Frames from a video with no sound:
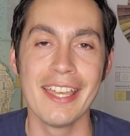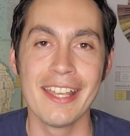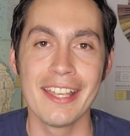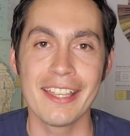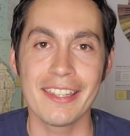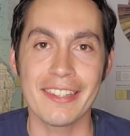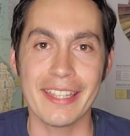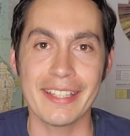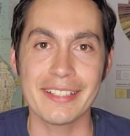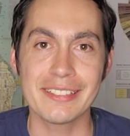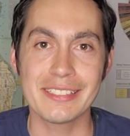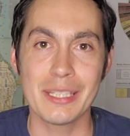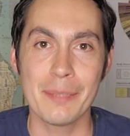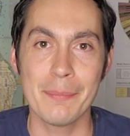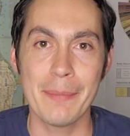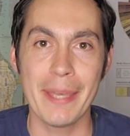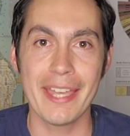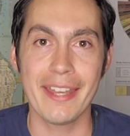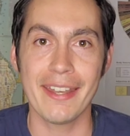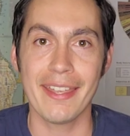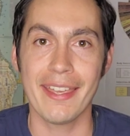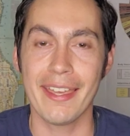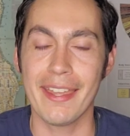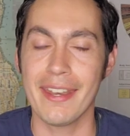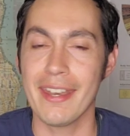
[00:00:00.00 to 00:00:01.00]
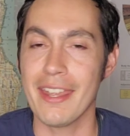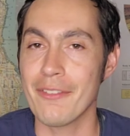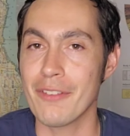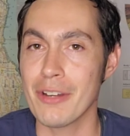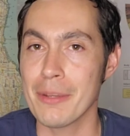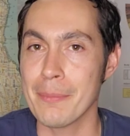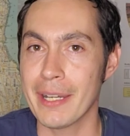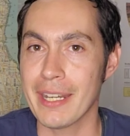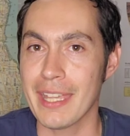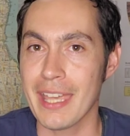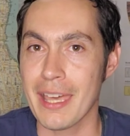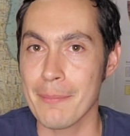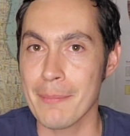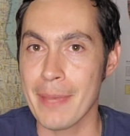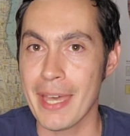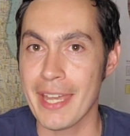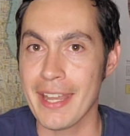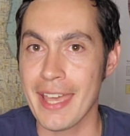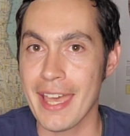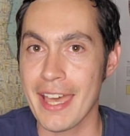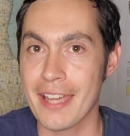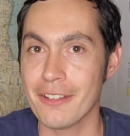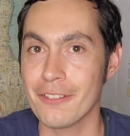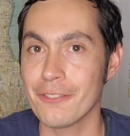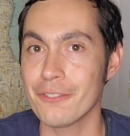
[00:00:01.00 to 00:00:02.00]
Thanks to Ben and everybody at
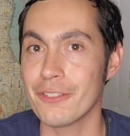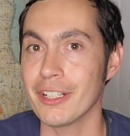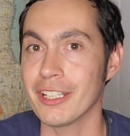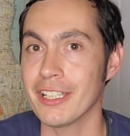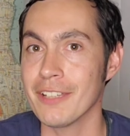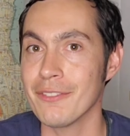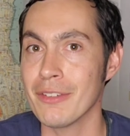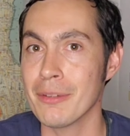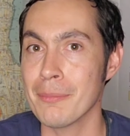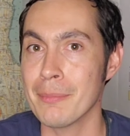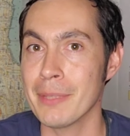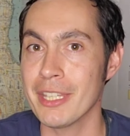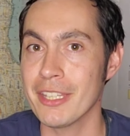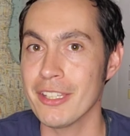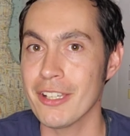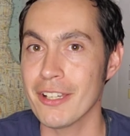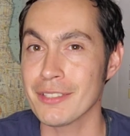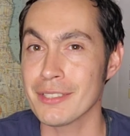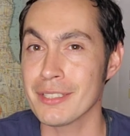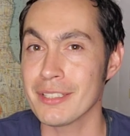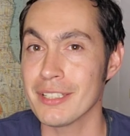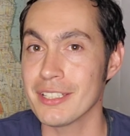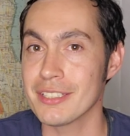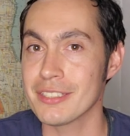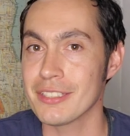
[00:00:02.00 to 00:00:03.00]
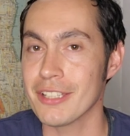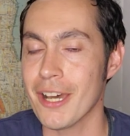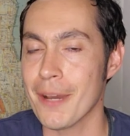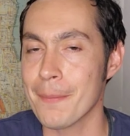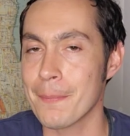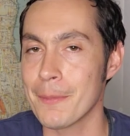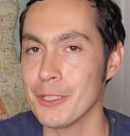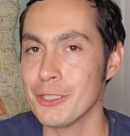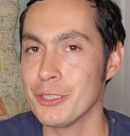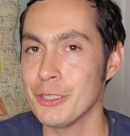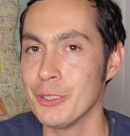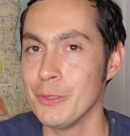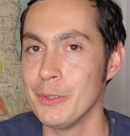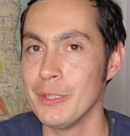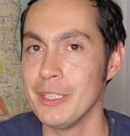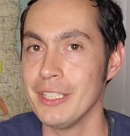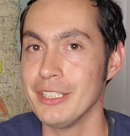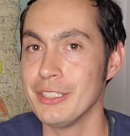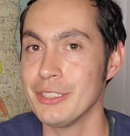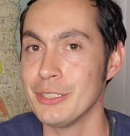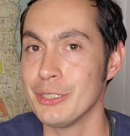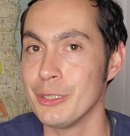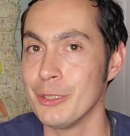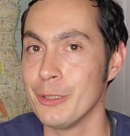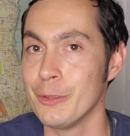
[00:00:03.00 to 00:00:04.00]
Manhattan for giving me the, this opportunity
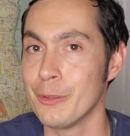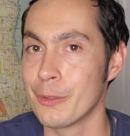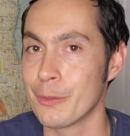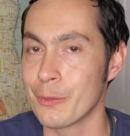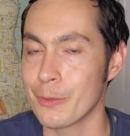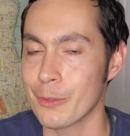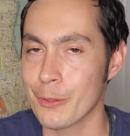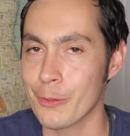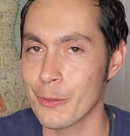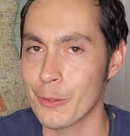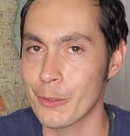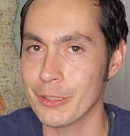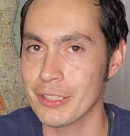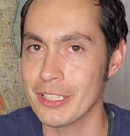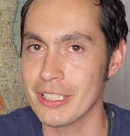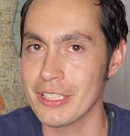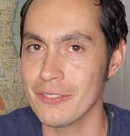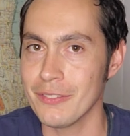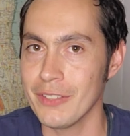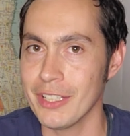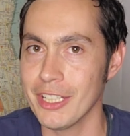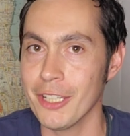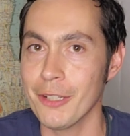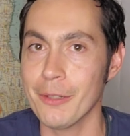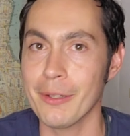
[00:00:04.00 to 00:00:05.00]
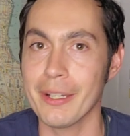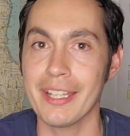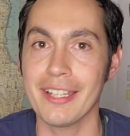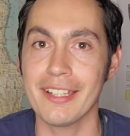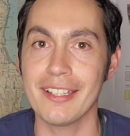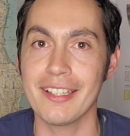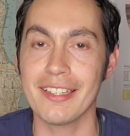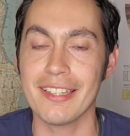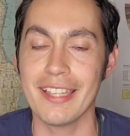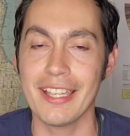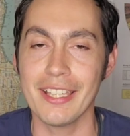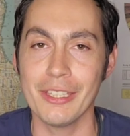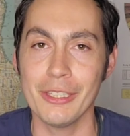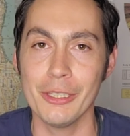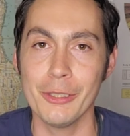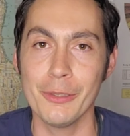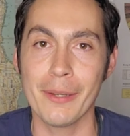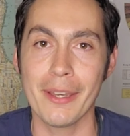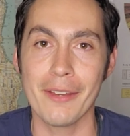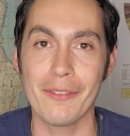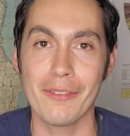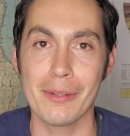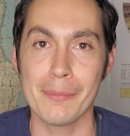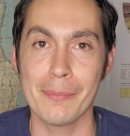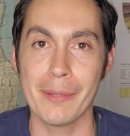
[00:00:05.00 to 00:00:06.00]
to record this video, and thank you
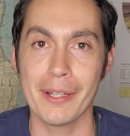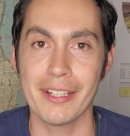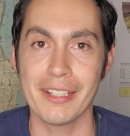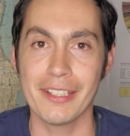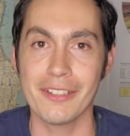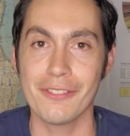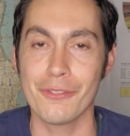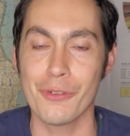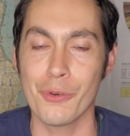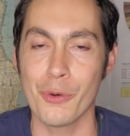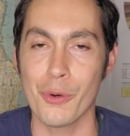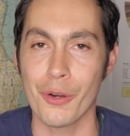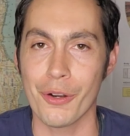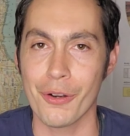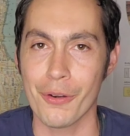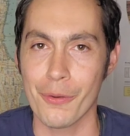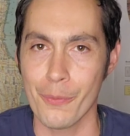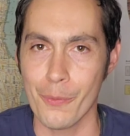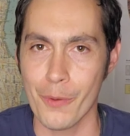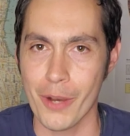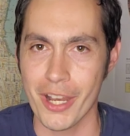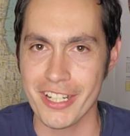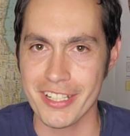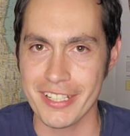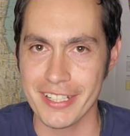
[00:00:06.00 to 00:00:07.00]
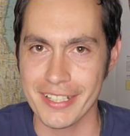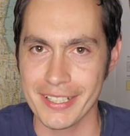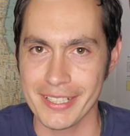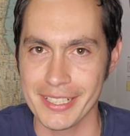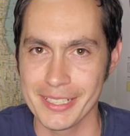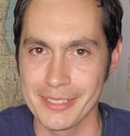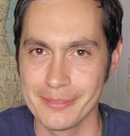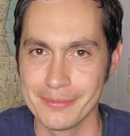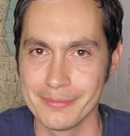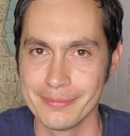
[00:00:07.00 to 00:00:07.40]
everybody for watching.